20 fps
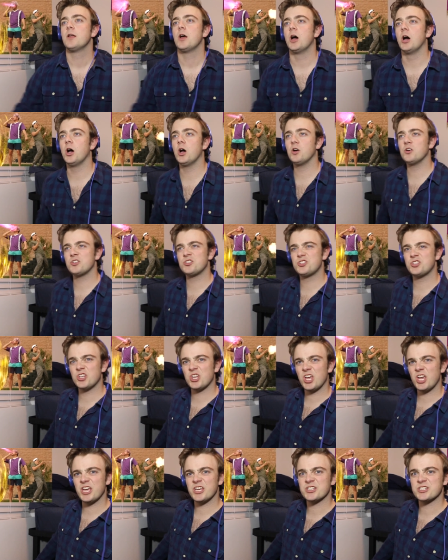Oh,
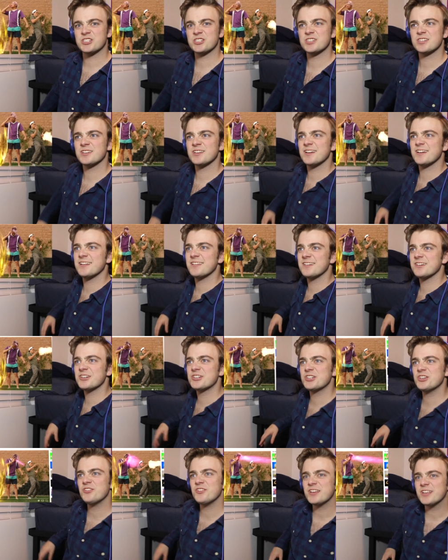jeez. They're
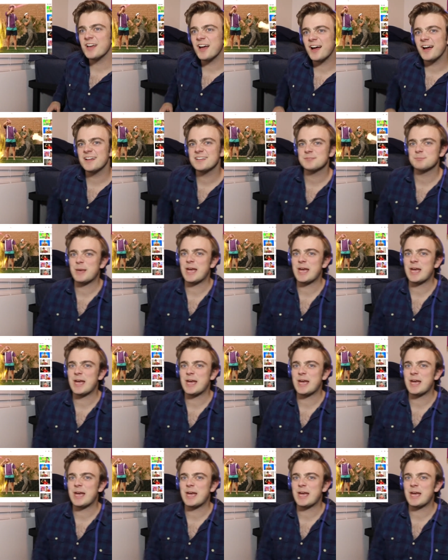shooting guns.